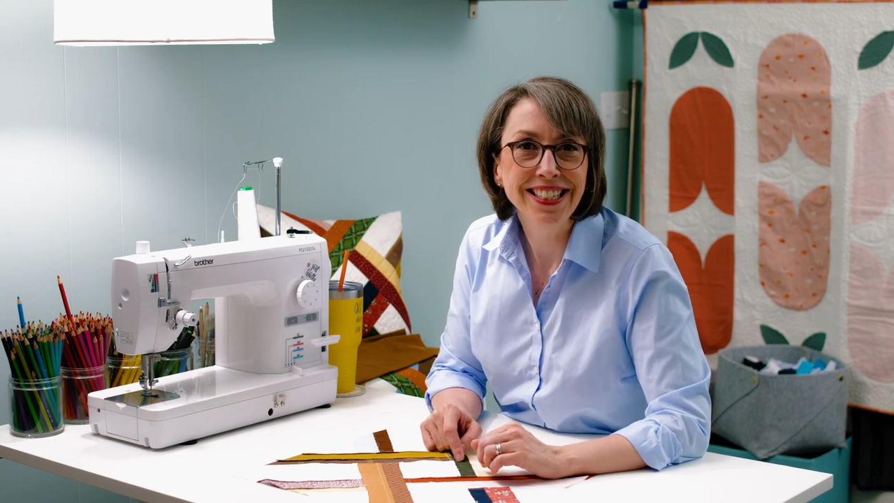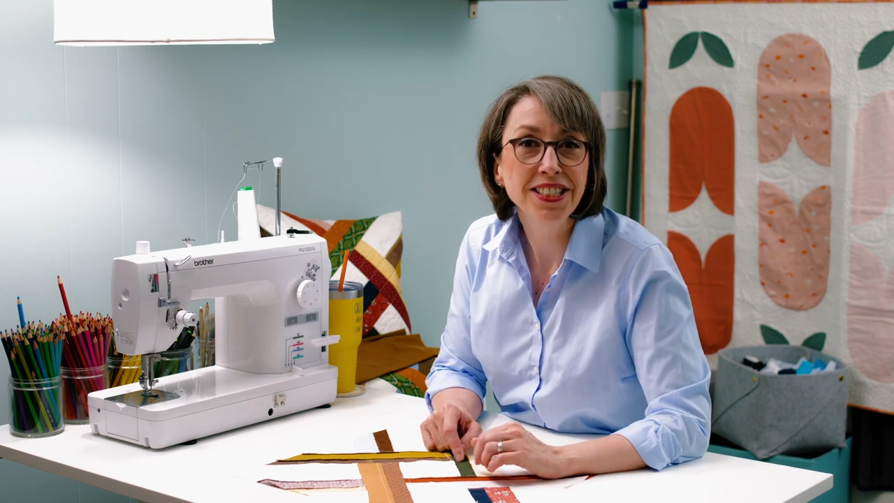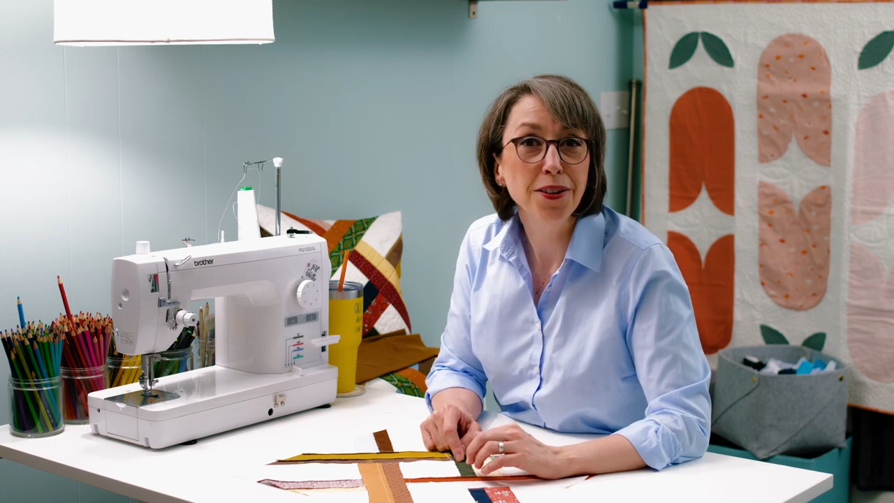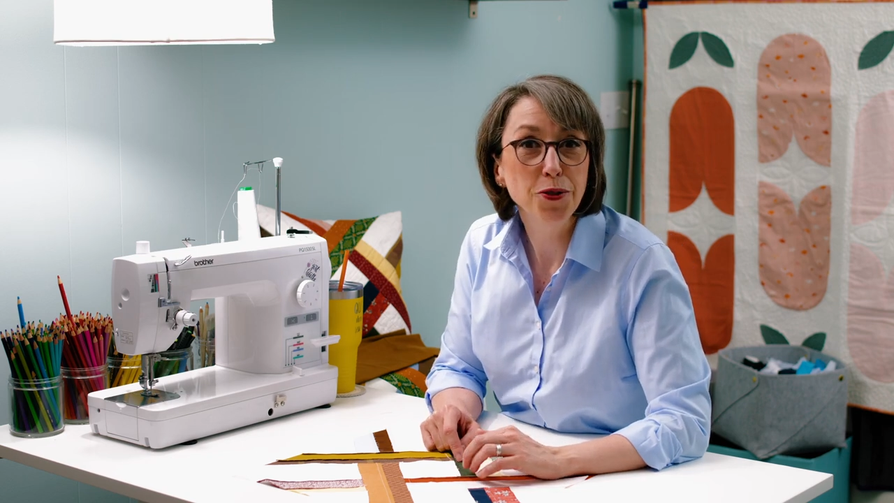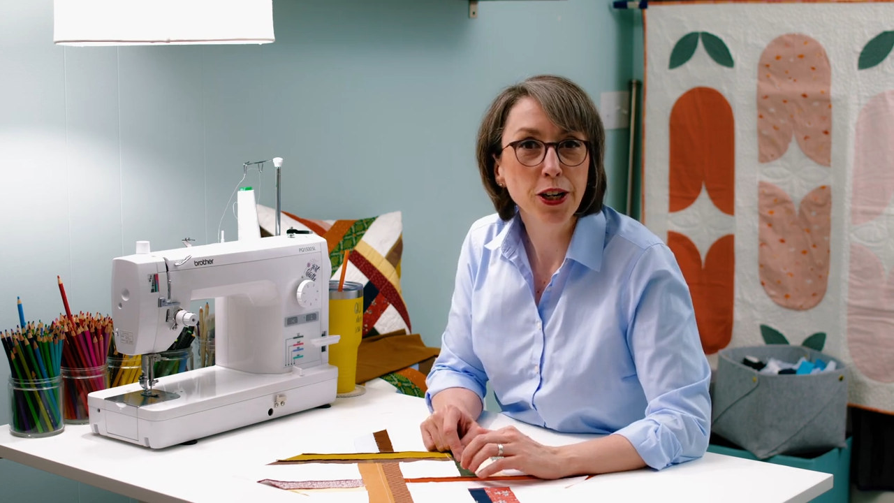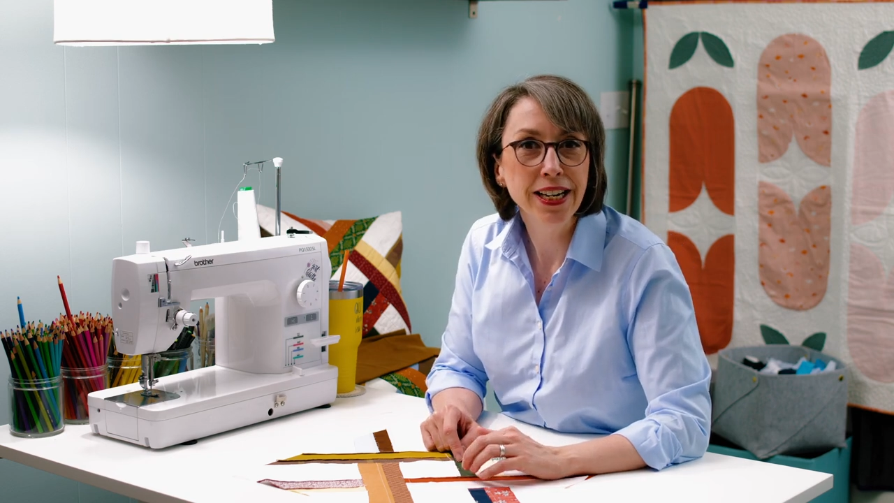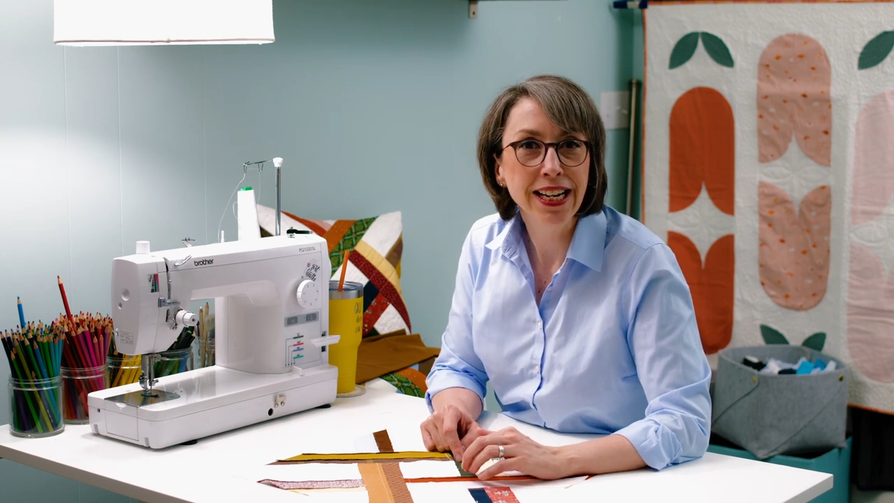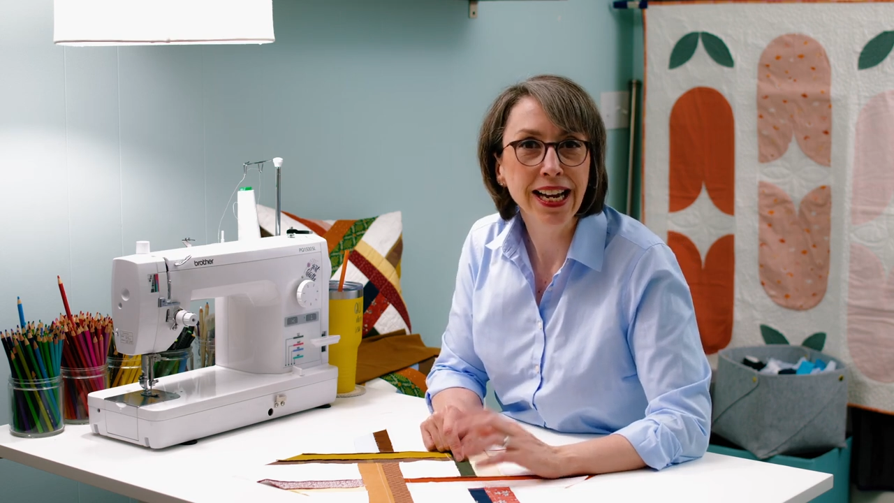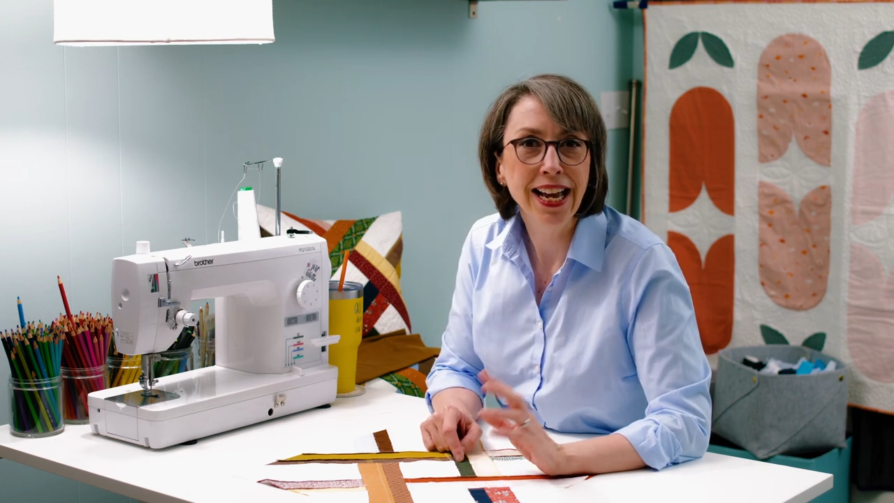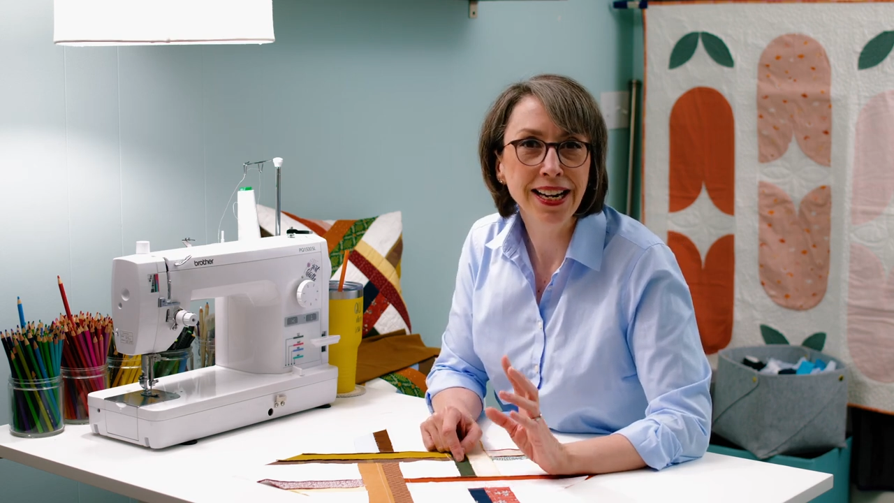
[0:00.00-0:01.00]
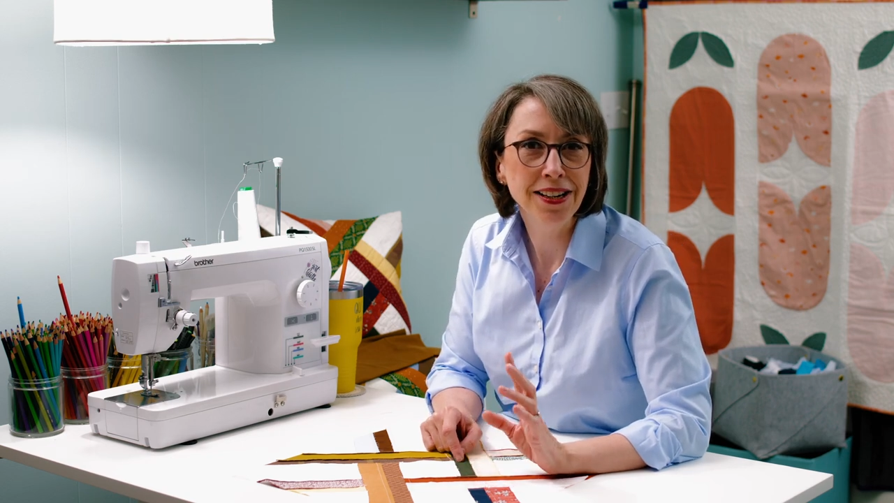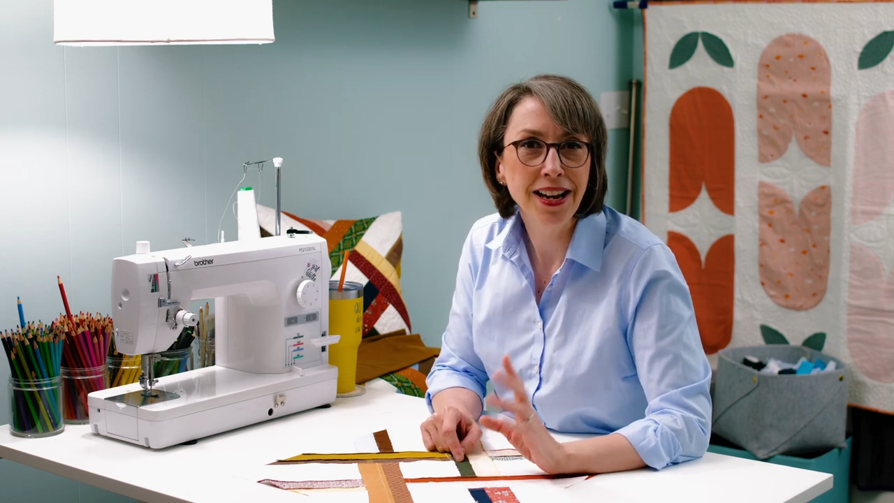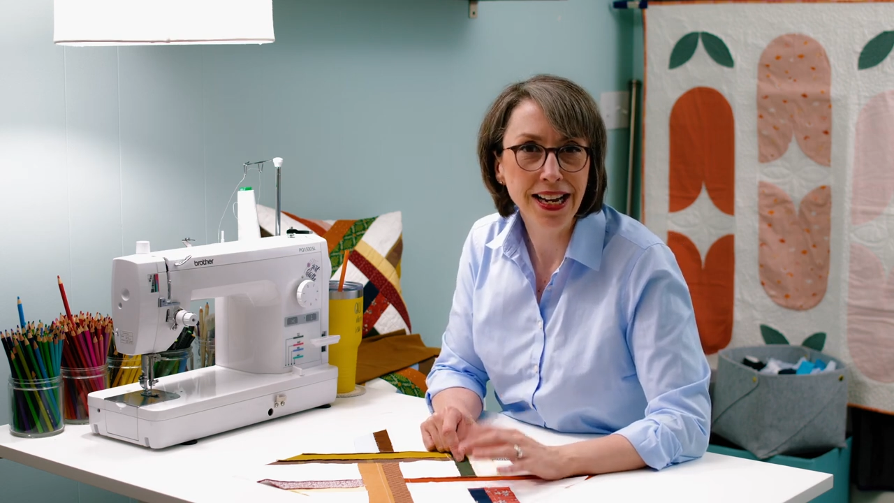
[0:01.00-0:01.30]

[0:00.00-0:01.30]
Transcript: instead of Tricky, and